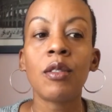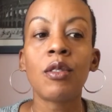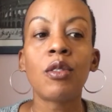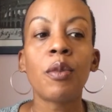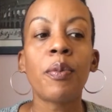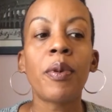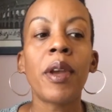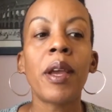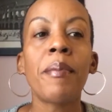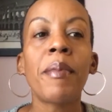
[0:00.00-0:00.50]
to
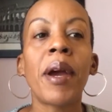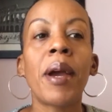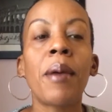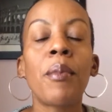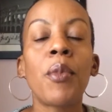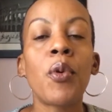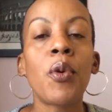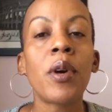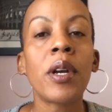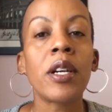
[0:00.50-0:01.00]
pay my
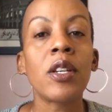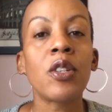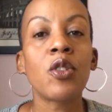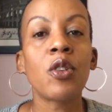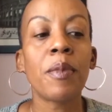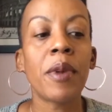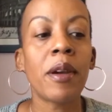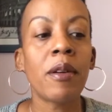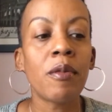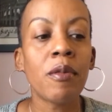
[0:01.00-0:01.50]
mortgage or
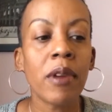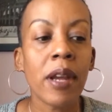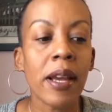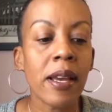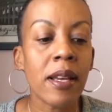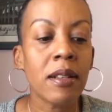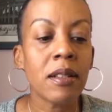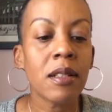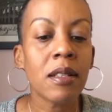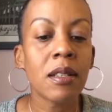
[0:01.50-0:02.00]
my
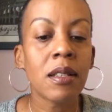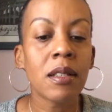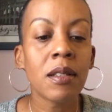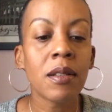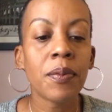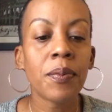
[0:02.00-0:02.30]
rent,